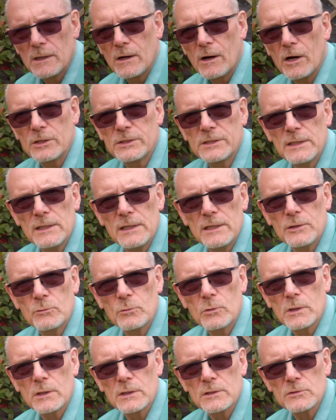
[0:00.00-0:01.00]
Ideally you
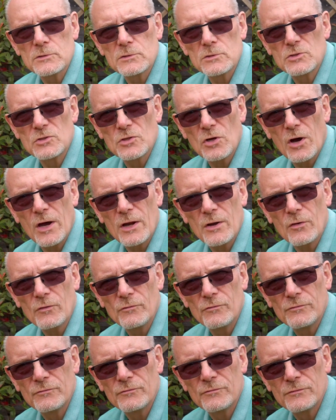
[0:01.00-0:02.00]
want a
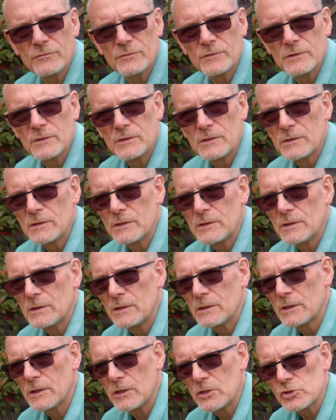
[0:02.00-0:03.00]
side-on
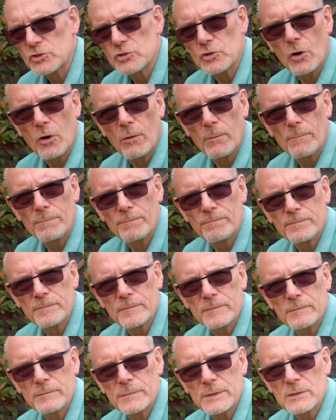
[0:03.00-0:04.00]
shot,
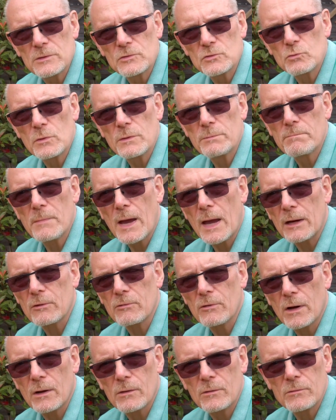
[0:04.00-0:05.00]
because with
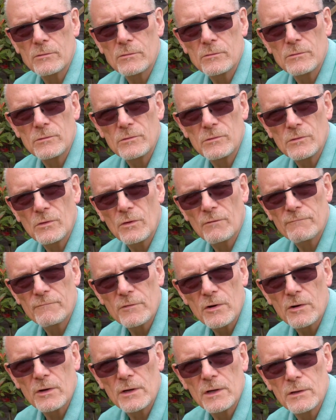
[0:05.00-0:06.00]
macro you've got
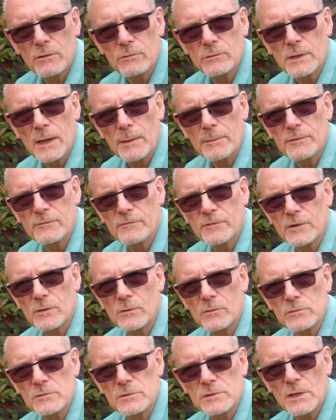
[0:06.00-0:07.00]
very little depth of
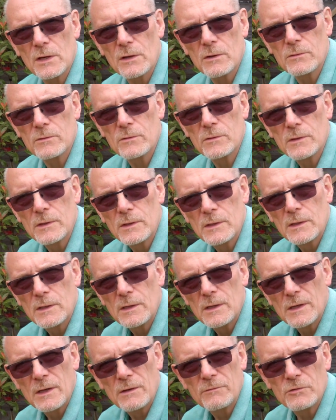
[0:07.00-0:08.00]
field, so
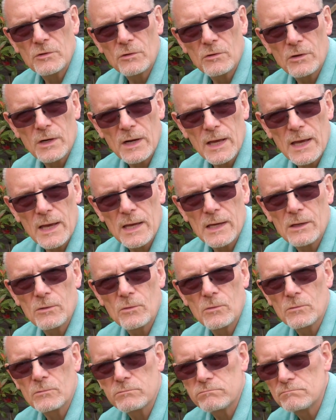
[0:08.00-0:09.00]
if you're on an
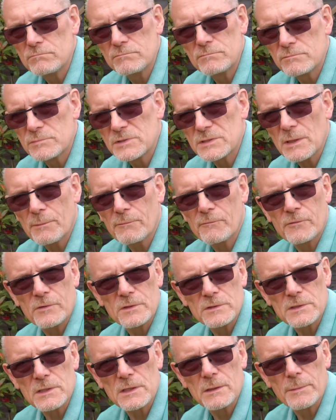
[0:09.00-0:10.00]
angle some of it
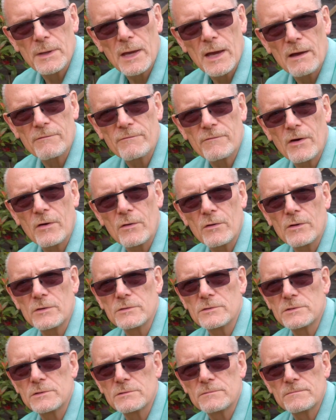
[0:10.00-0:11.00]
is going to be out of
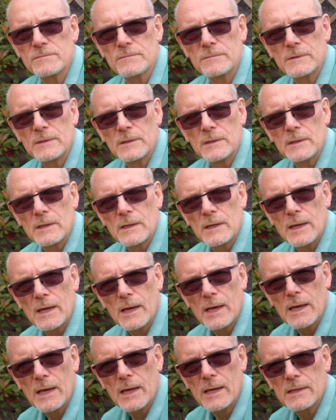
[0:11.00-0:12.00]
focus,
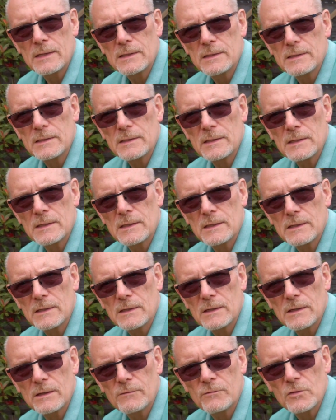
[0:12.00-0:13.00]
and
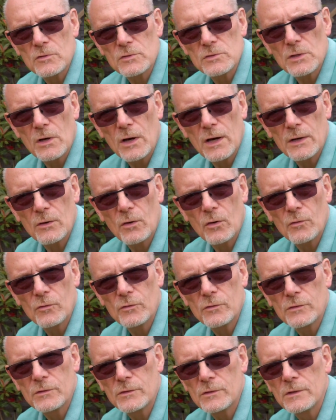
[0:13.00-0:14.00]
if you're
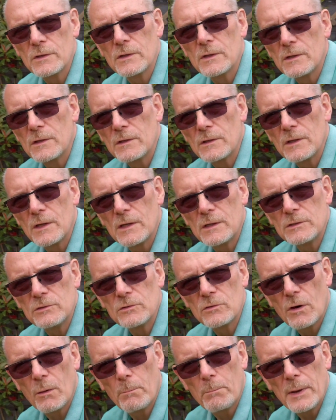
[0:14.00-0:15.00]
side-on then
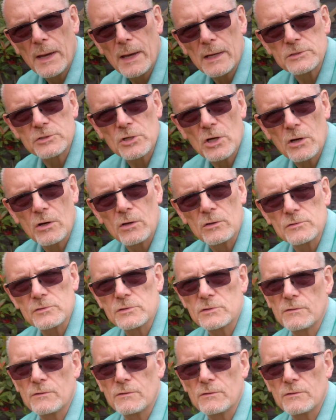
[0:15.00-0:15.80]
you've got a better chance